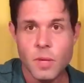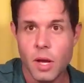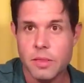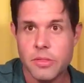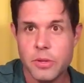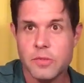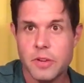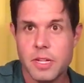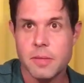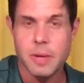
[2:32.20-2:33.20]
on the third
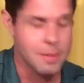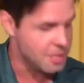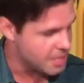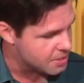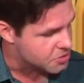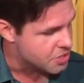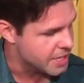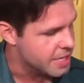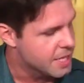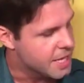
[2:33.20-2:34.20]
fret of the baby E
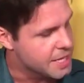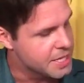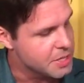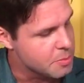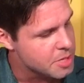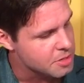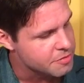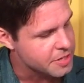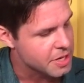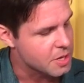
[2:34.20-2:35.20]
string, and then your middle
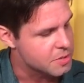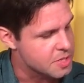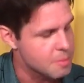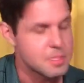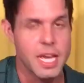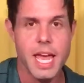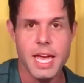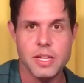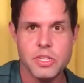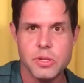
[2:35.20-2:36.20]
finger goes up to
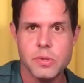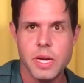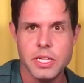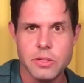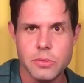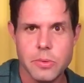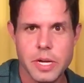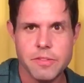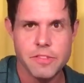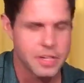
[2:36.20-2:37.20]
A2, and your
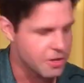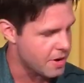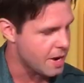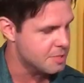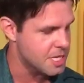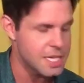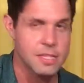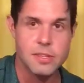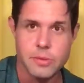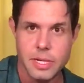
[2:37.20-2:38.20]
ring finger grabs
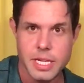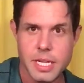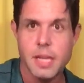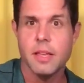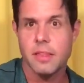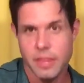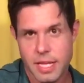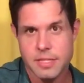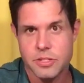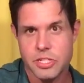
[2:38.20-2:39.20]
E3.
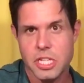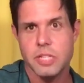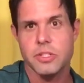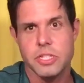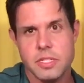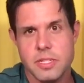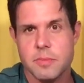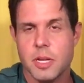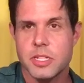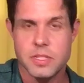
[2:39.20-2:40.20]
That's a G just as
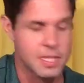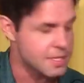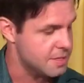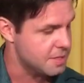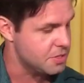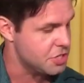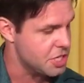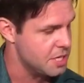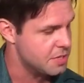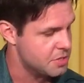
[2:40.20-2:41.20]
much as this is a
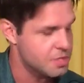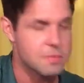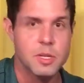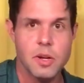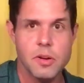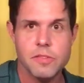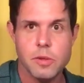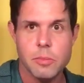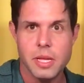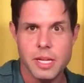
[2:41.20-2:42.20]
G. It's just, you know, if
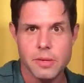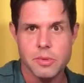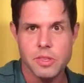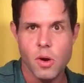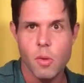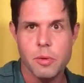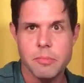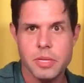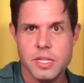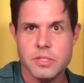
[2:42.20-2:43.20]
you played it with the open
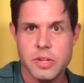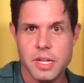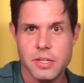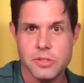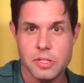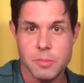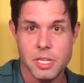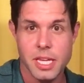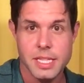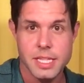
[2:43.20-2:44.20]
B string, it'd usually be
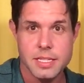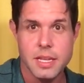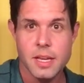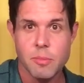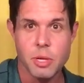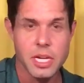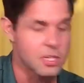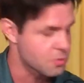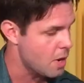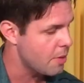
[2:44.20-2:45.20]
like this, but
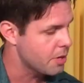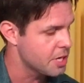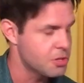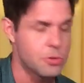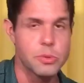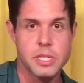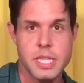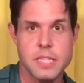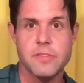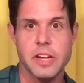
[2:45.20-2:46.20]
here's why we're going to do it with
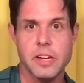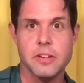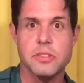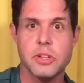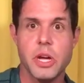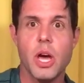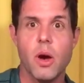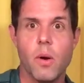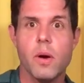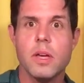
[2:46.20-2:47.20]
these fingers. You
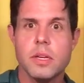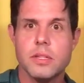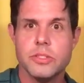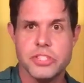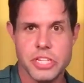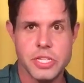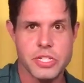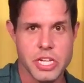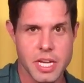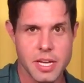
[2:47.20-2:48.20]
go G,
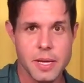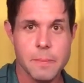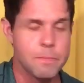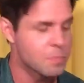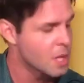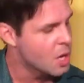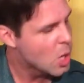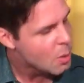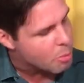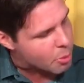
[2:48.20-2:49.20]
G.
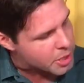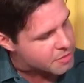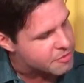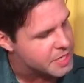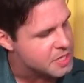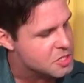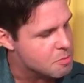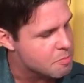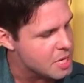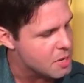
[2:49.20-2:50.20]
Pointer finger to
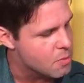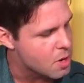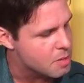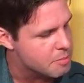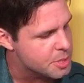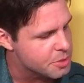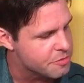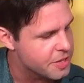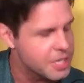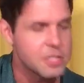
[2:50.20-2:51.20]
B1, middle
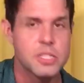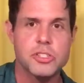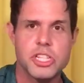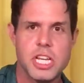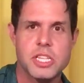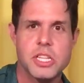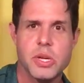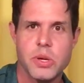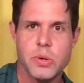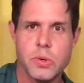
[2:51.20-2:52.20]
finger to
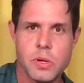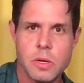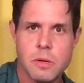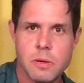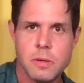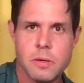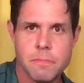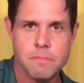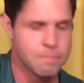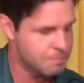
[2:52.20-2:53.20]
G2,
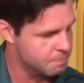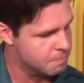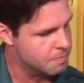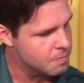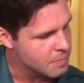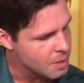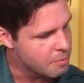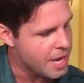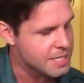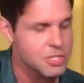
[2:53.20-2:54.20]

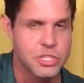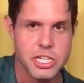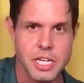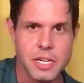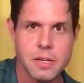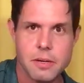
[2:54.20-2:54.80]
back to G.